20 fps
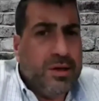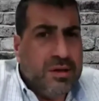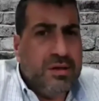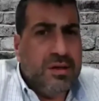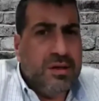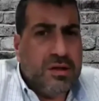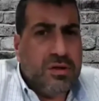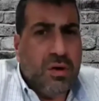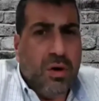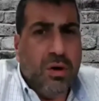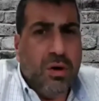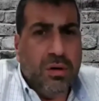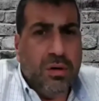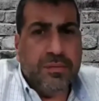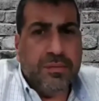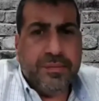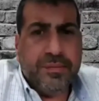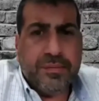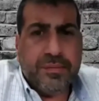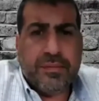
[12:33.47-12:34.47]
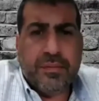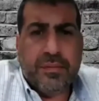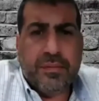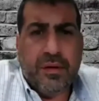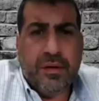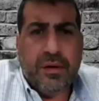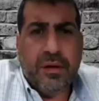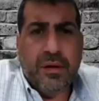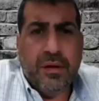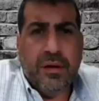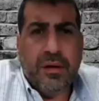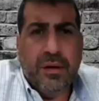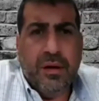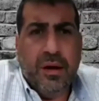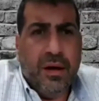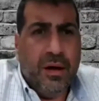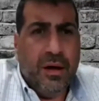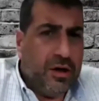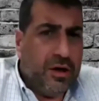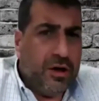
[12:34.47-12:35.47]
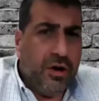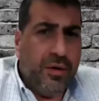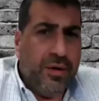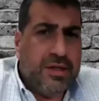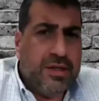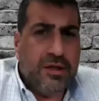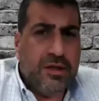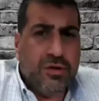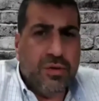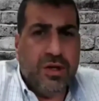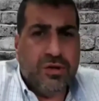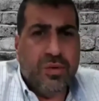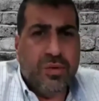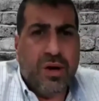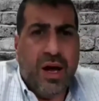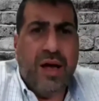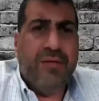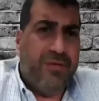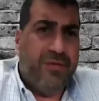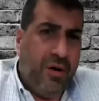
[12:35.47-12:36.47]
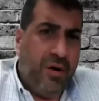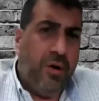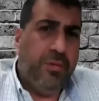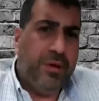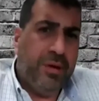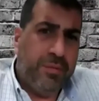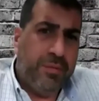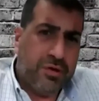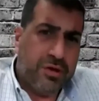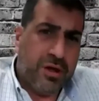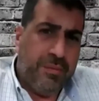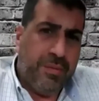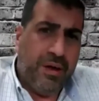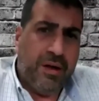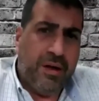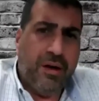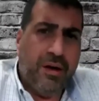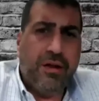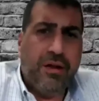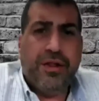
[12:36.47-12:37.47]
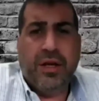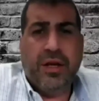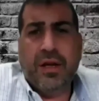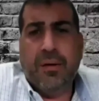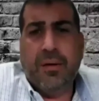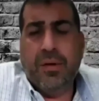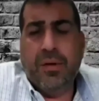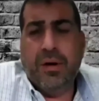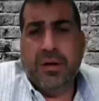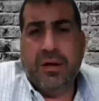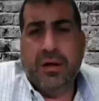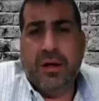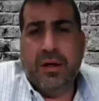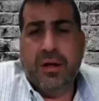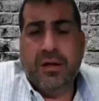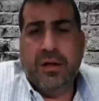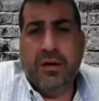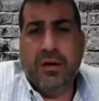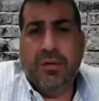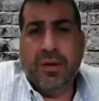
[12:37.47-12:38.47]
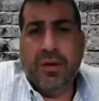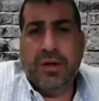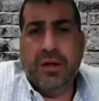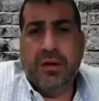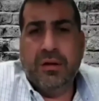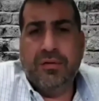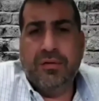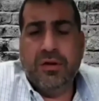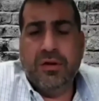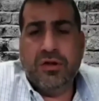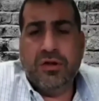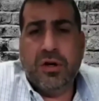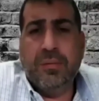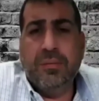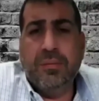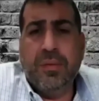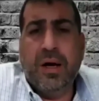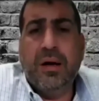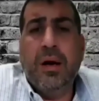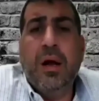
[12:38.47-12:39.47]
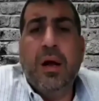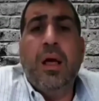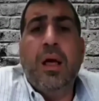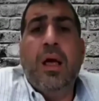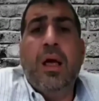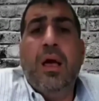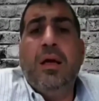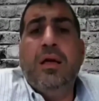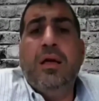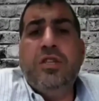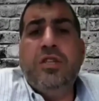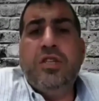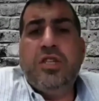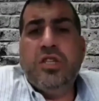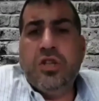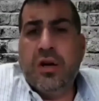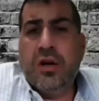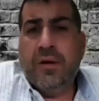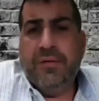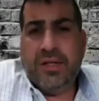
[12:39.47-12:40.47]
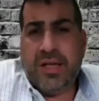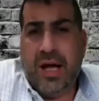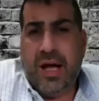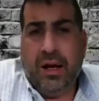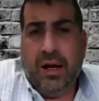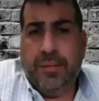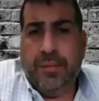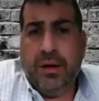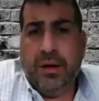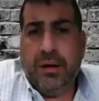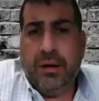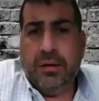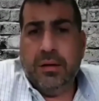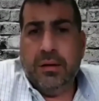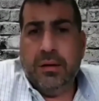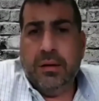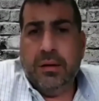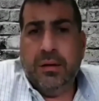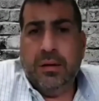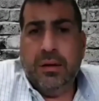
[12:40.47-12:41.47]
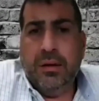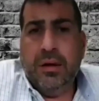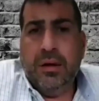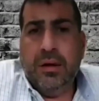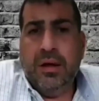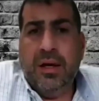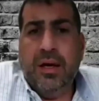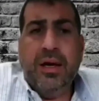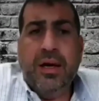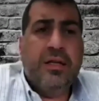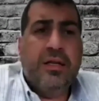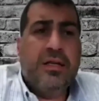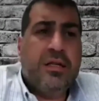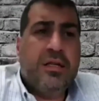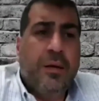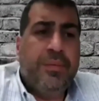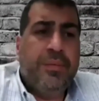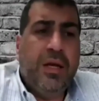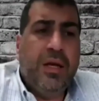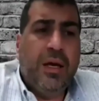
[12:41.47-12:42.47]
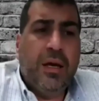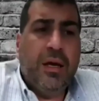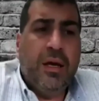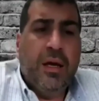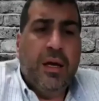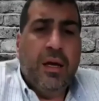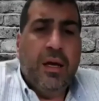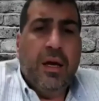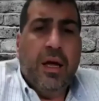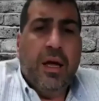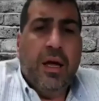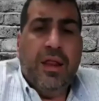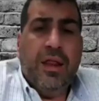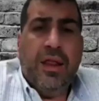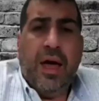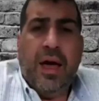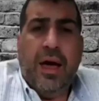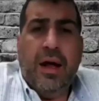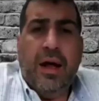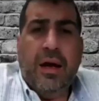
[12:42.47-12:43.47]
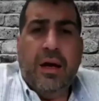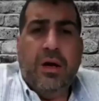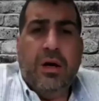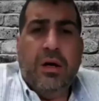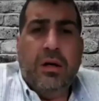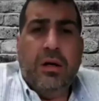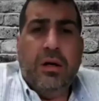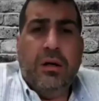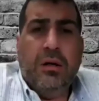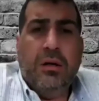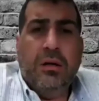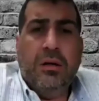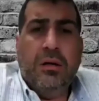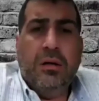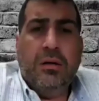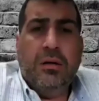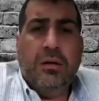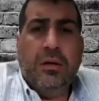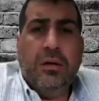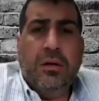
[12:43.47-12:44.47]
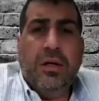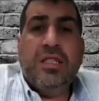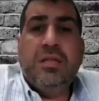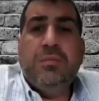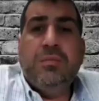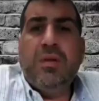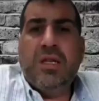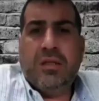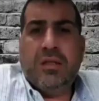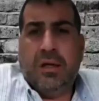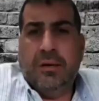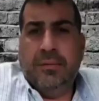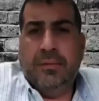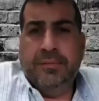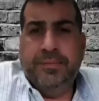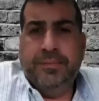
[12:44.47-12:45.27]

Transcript: this whole current situation we have, Home Depot is going to be another thing that we're going to deal with in the future. But the service element is something that is missing.